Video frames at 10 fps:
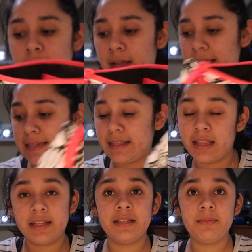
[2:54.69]
So I guess
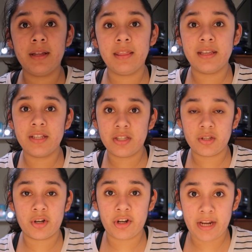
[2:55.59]
this month
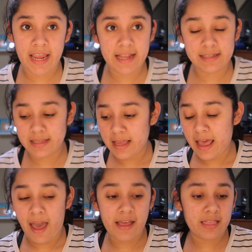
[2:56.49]
is create.
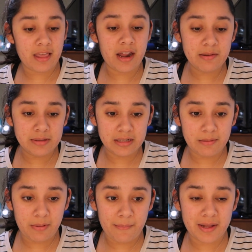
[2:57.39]
I thought it was going
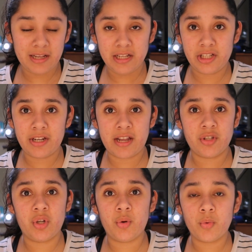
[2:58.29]
to be about
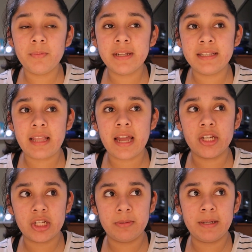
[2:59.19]
International Women's Day
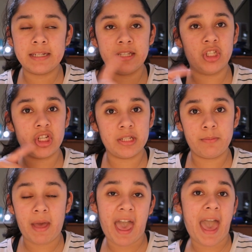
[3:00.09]
just because it
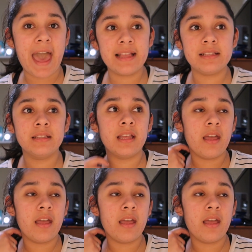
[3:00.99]
just passed.